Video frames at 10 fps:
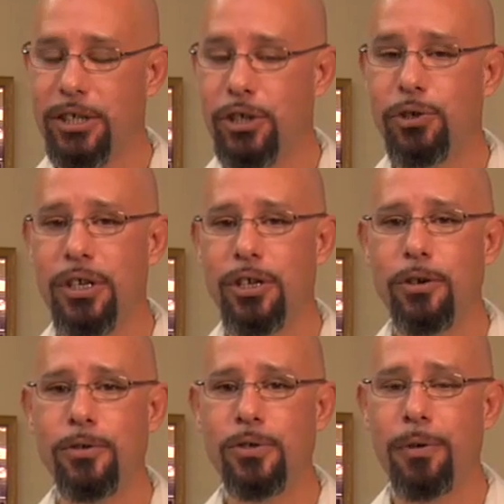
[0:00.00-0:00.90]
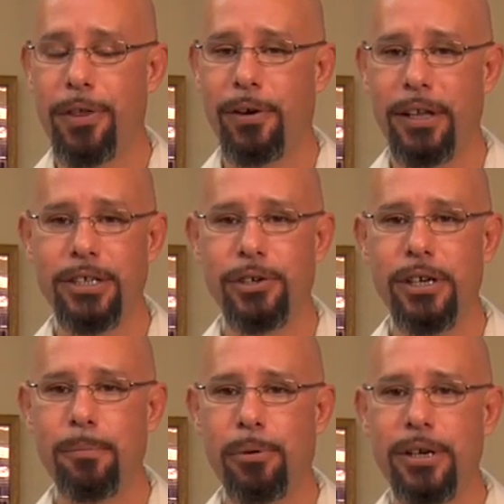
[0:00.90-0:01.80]
that you can use with our
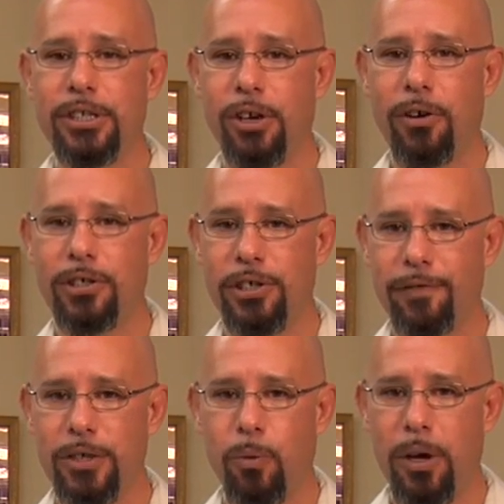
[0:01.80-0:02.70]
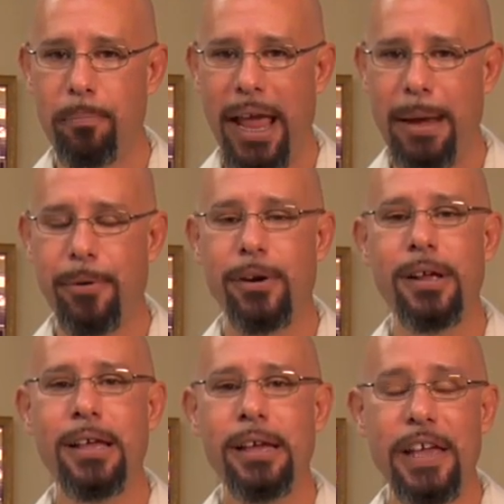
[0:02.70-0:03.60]
LaserMPrints Hard Surface 1 paper.
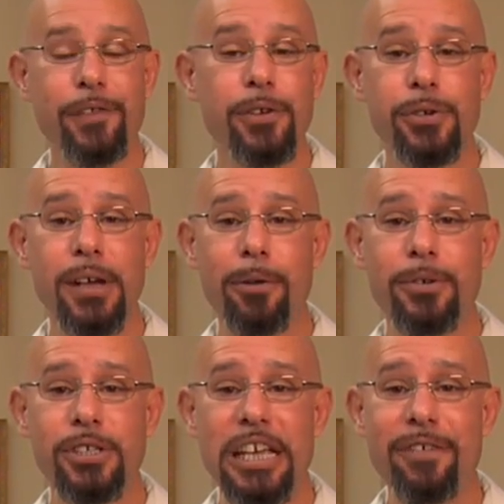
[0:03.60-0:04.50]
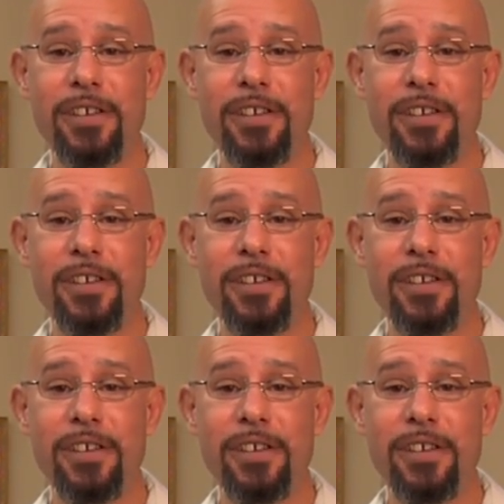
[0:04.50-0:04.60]
If you do not receive